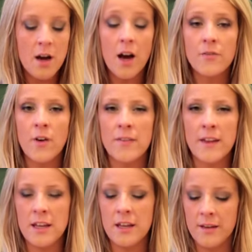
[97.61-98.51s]
I find
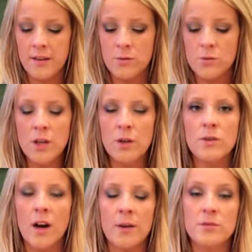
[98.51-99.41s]
that
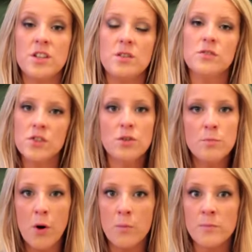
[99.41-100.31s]
I would use 2
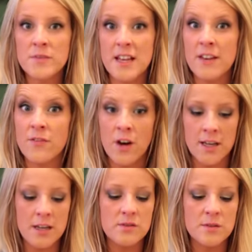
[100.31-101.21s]
pumps if I
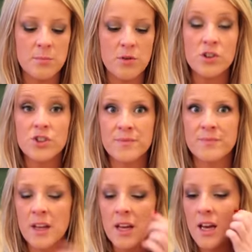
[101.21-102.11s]
use a brush,